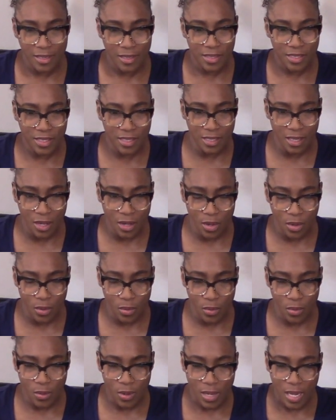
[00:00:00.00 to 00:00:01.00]

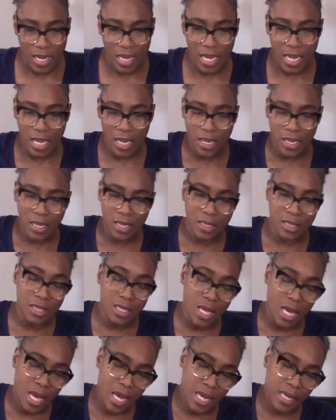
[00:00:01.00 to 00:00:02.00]
so it,
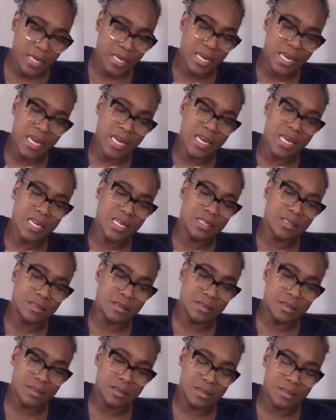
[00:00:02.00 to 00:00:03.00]
I can't
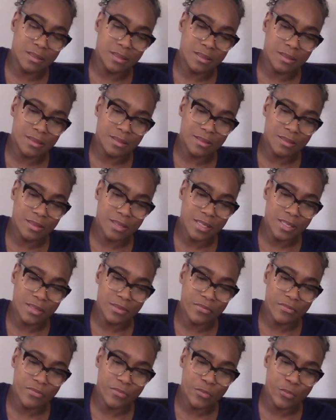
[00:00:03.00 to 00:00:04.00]

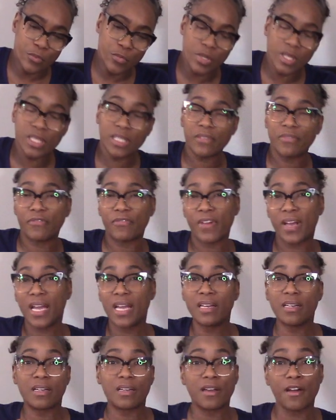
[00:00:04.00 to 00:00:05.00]
really
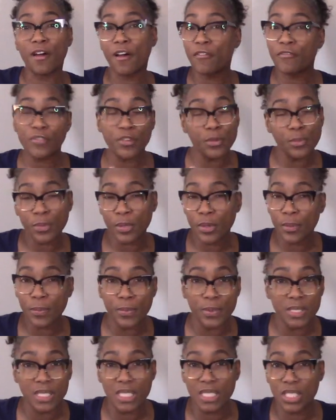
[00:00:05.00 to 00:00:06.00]
find a comfortable
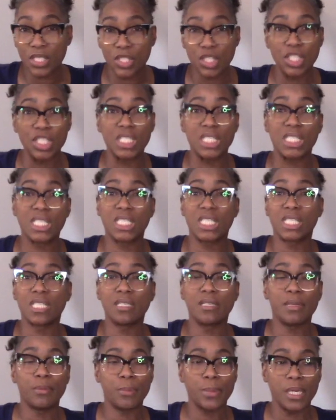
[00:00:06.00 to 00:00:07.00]
position to
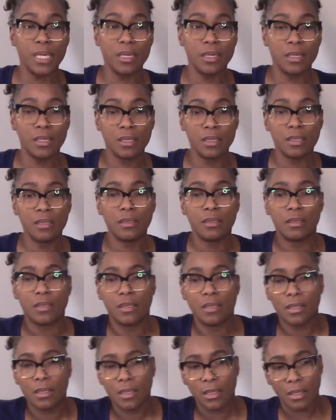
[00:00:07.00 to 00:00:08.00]
sleep in.
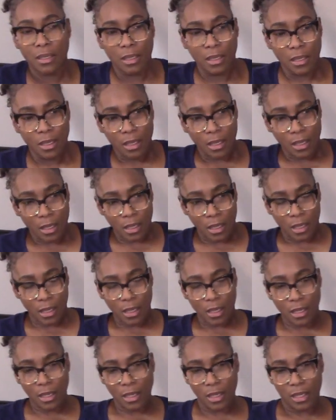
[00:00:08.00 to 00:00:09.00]

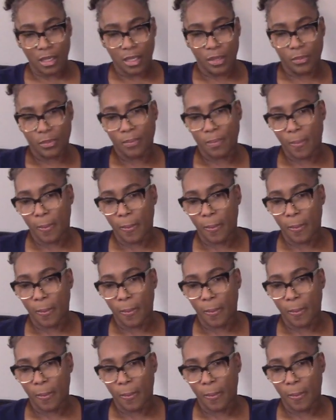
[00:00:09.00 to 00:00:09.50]
Um,